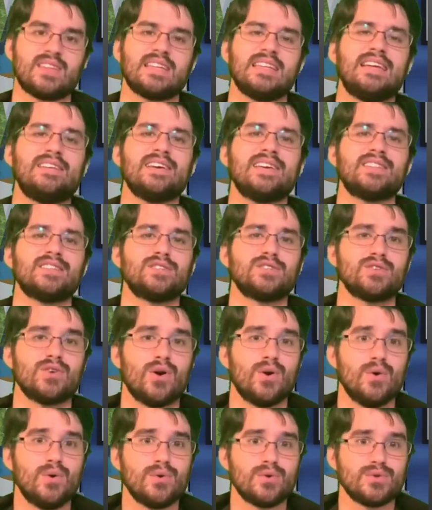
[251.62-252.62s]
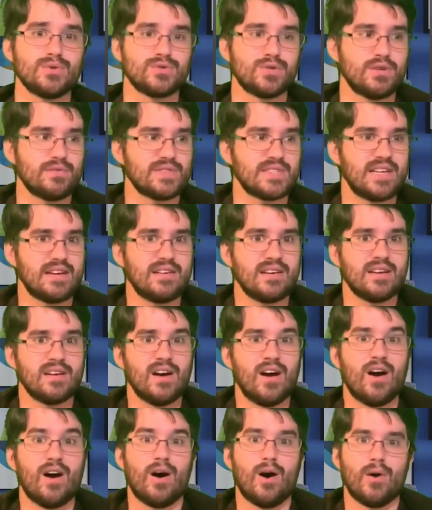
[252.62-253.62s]
Now to get the total surface area,
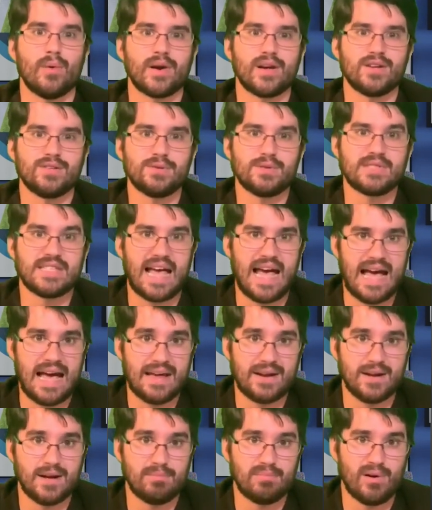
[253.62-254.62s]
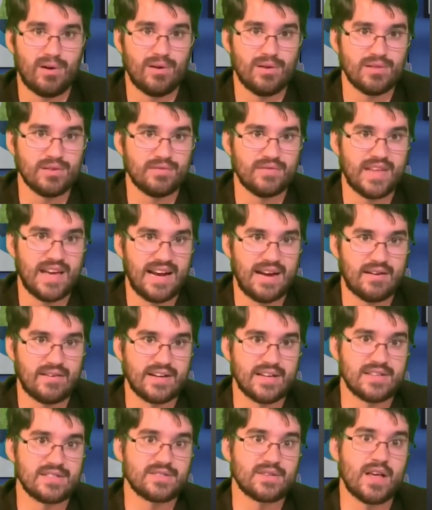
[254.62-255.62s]
all we got to do is add up all of the
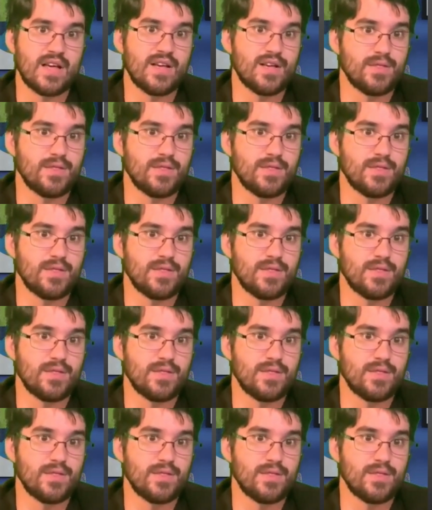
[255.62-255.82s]
areas.